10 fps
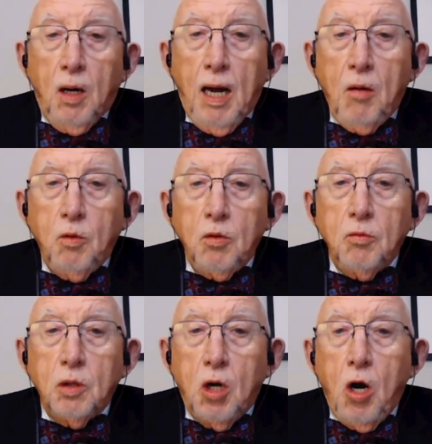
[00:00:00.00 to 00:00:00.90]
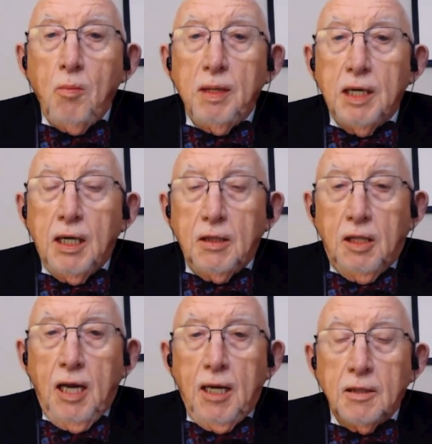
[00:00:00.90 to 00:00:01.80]
How will you accommodate
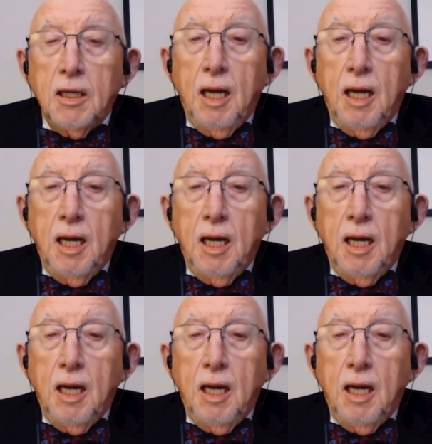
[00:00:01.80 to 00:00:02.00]
that